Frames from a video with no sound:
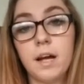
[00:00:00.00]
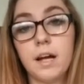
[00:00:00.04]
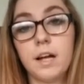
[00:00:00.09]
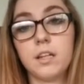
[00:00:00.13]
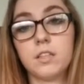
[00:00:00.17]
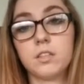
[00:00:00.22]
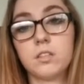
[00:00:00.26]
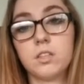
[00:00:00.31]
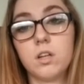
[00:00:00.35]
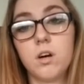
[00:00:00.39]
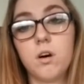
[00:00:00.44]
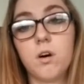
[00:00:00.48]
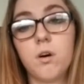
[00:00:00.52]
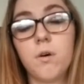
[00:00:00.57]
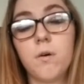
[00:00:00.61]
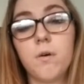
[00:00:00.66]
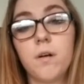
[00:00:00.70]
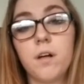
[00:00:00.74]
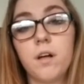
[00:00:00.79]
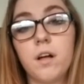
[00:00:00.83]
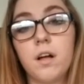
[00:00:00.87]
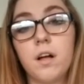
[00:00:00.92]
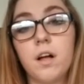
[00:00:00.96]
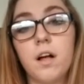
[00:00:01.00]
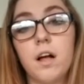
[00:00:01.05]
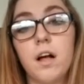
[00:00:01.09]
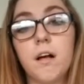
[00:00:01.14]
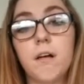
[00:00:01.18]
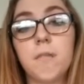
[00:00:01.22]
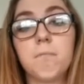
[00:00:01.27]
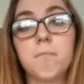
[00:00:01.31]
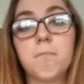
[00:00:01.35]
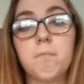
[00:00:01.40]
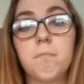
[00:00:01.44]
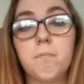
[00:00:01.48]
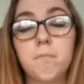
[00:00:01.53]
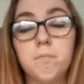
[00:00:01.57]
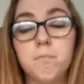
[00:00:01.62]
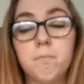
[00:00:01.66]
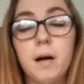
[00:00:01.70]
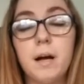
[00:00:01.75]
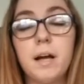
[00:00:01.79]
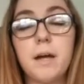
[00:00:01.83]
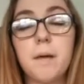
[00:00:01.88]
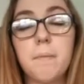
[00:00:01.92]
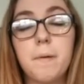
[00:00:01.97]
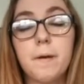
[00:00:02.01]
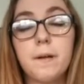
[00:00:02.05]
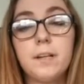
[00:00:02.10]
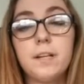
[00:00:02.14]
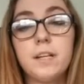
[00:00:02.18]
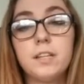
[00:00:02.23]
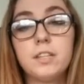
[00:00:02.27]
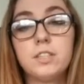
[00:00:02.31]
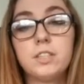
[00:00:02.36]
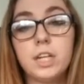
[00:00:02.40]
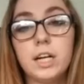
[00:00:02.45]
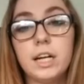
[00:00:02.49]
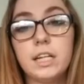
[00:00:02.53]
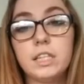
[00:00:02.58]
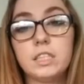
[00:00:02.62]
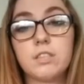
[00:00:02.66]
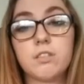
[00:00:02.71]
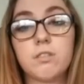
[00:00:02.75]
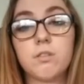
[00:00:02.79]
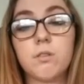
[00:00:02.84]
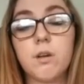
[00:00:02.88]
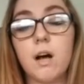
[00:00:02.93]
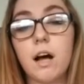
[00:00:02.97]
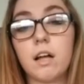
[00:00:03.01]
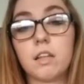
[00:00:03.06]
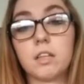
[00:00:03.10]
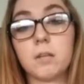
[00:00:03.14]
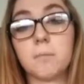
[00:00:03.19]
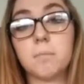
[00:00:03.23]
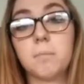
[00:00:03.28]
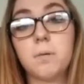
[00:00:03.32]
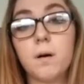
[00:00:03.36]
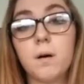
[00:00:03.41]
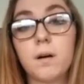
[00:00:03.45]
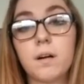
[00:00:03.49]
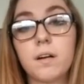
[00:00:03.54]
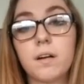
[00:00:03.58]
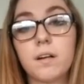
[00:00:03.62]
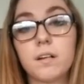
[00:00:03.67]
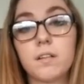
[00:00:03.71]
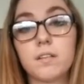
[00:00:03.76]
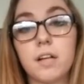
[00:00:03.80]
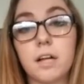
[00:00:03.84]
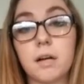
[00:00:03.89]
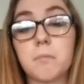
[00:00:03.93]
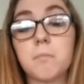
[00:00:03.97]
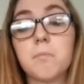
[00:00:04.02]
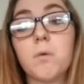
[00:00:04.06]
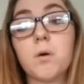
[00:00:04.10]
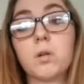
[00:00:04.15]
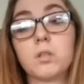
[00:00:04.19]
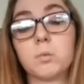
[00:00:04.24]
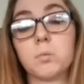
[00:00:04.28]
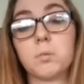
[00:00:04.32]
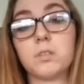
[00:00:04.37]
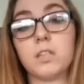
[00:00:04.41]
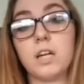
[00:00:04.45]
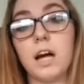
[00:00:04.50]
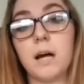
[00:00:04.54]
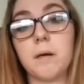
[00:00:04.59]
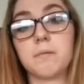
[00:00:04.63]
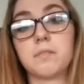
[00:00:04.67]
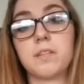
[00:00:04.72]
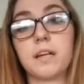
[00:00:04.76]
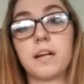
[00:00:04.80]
And so my opinion changed throughout the book, like, multiple times.